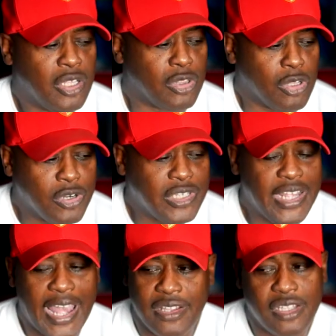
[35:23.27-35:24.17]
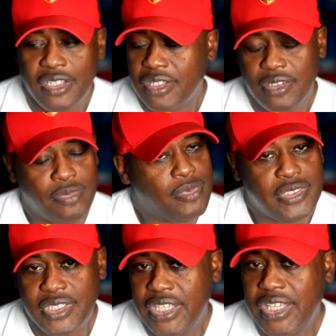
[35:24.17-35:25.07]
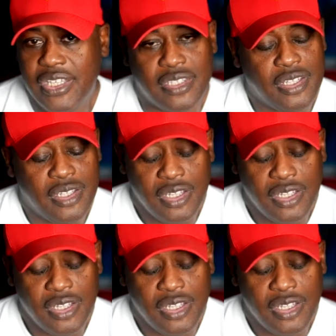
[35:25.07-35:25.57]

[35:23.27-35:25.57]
learning how, once again.